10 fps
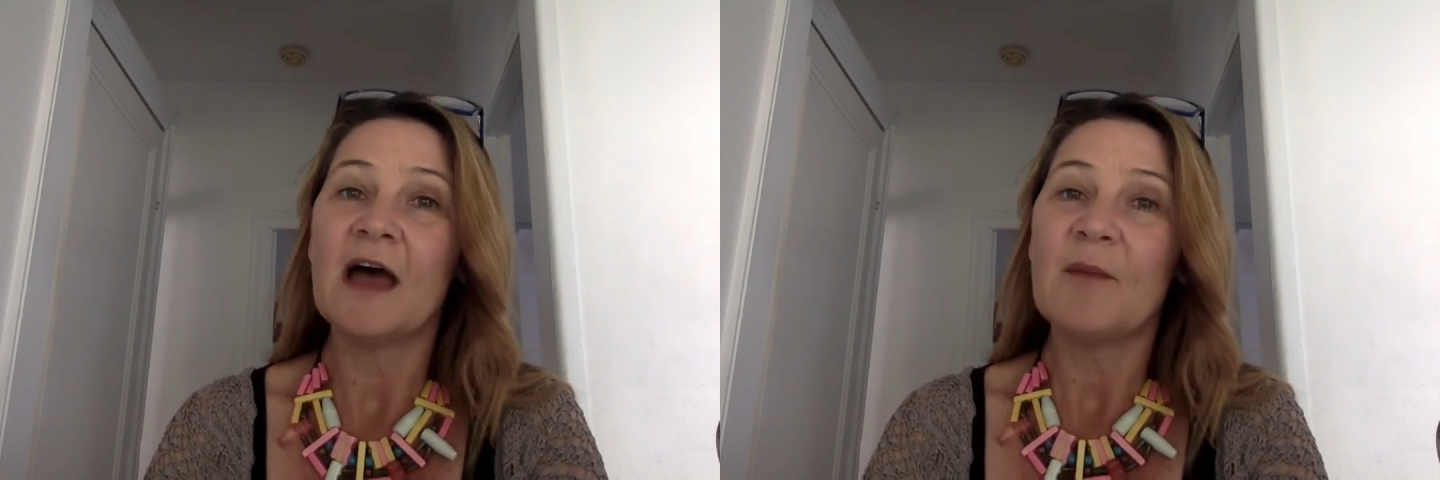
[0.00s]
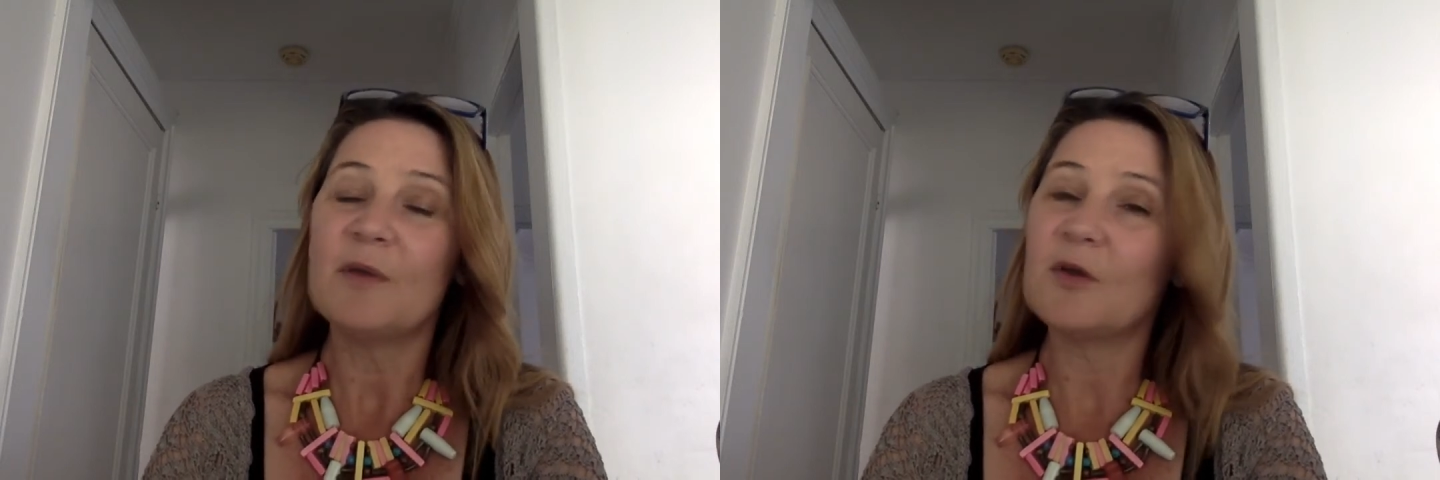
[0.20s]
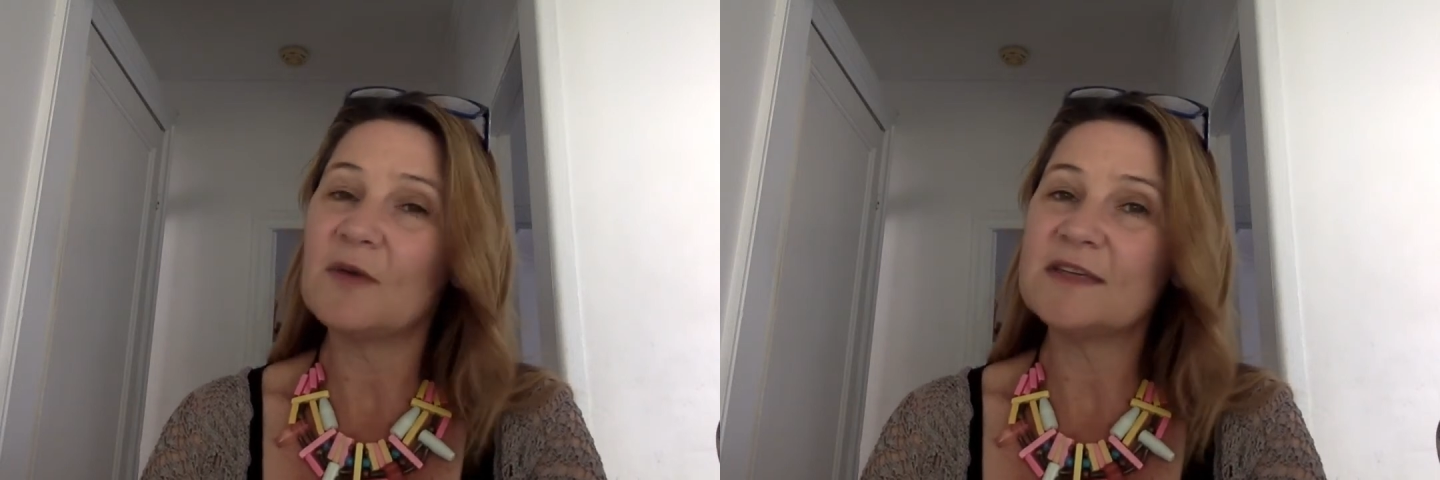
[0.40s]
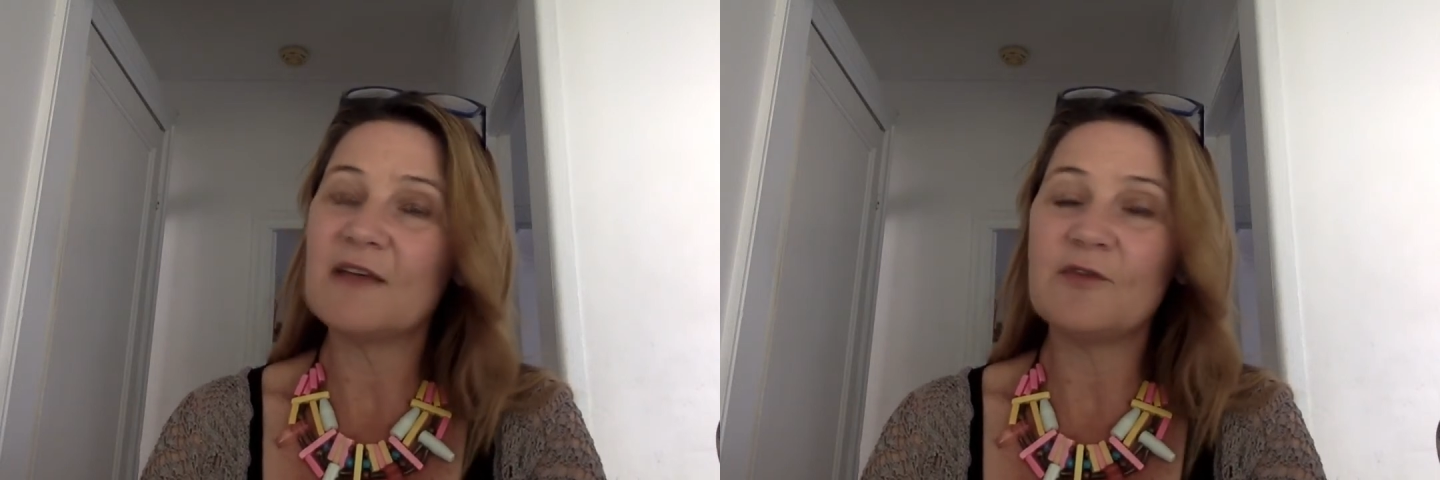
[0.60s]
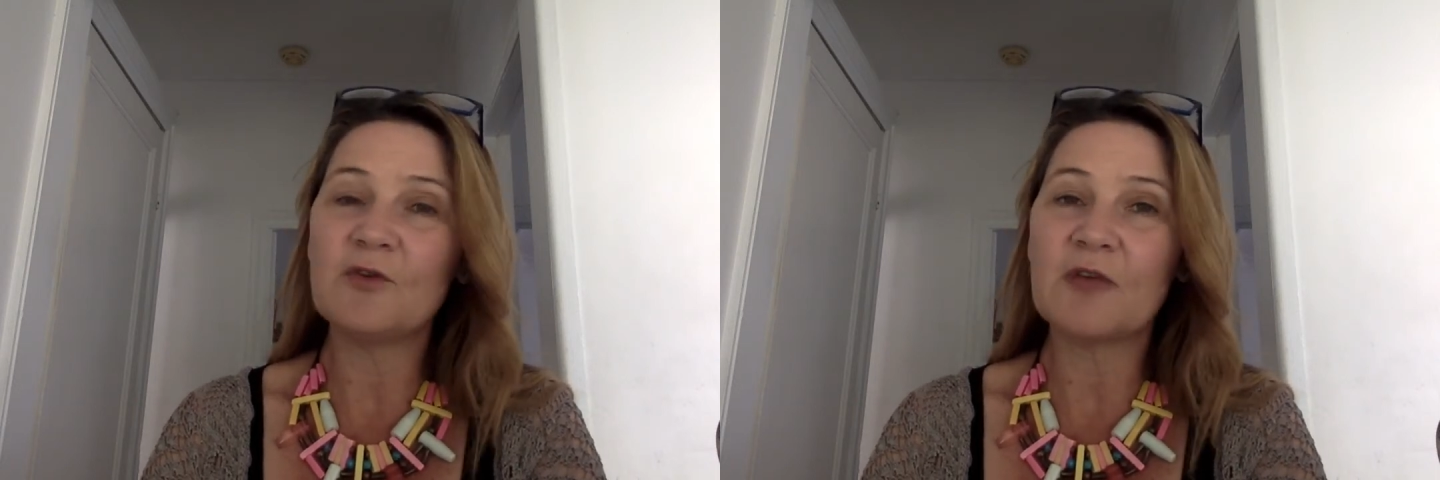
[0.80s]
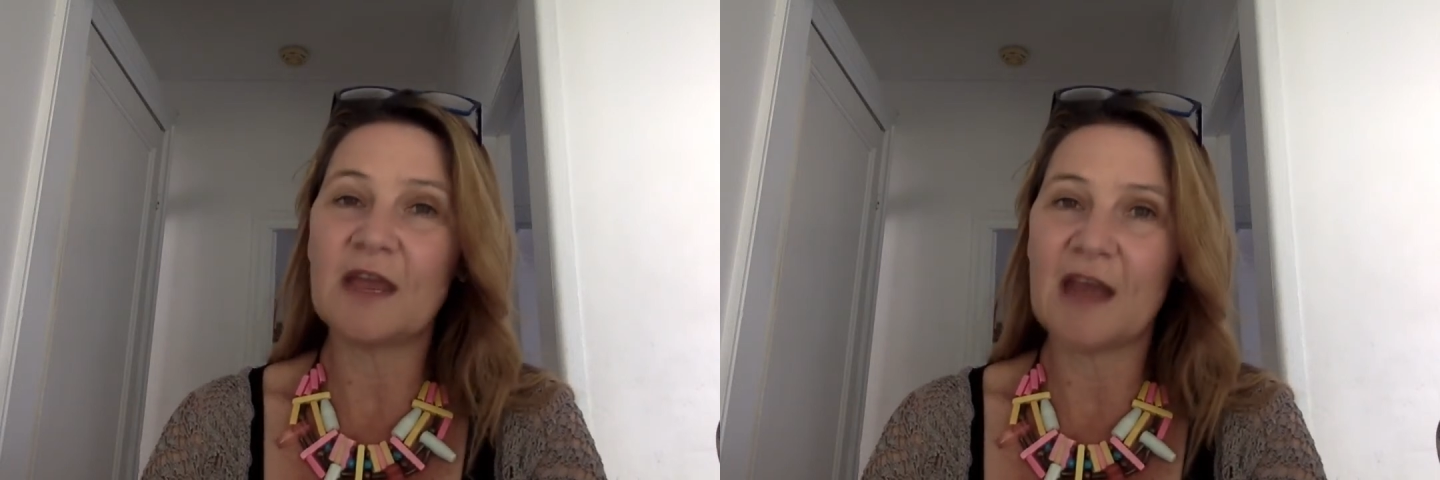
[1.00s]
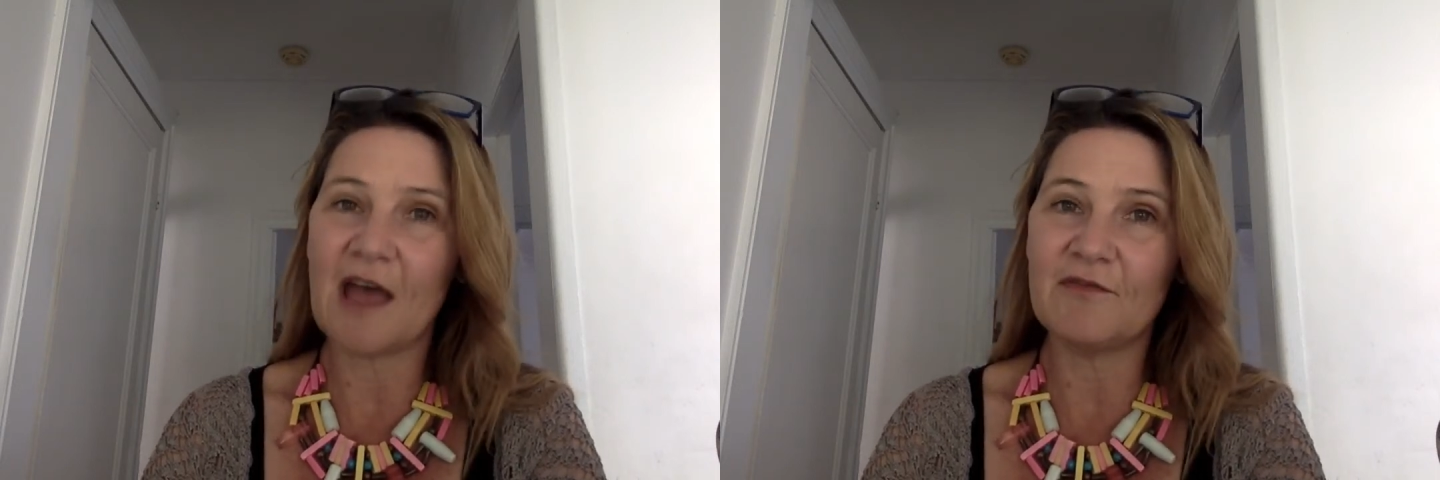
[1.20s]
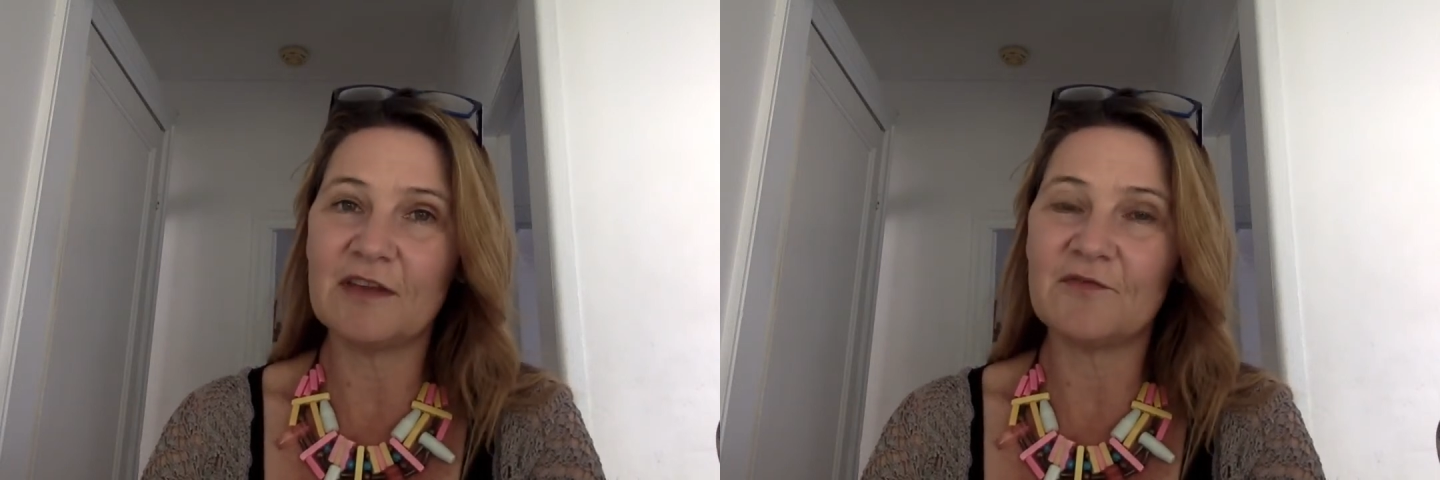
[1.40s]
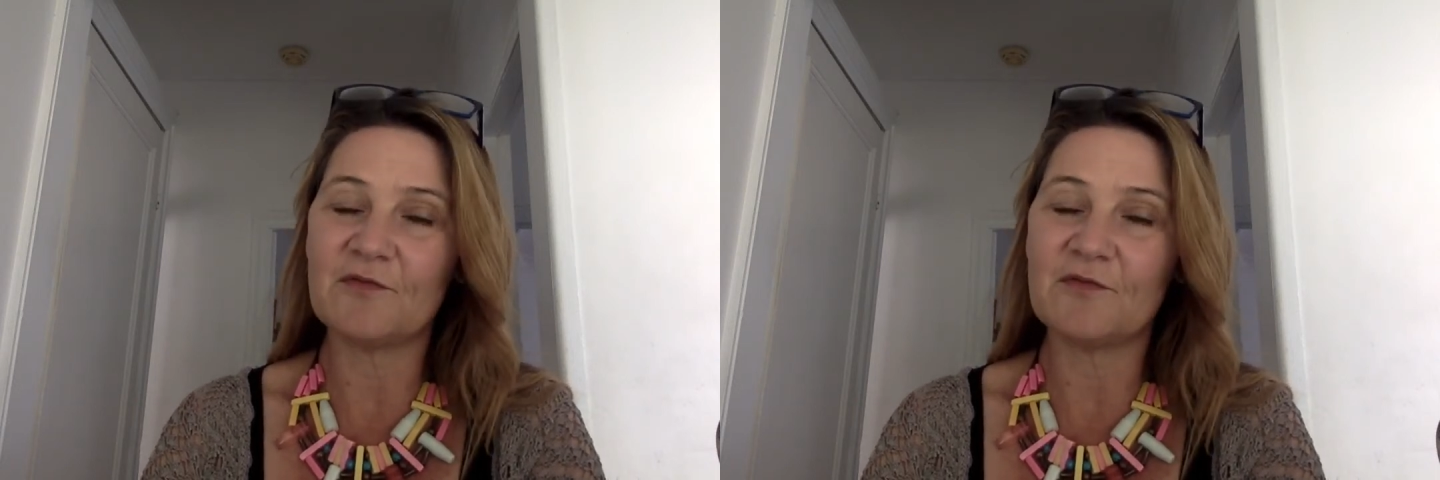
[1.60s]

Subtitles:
but always have a look and have it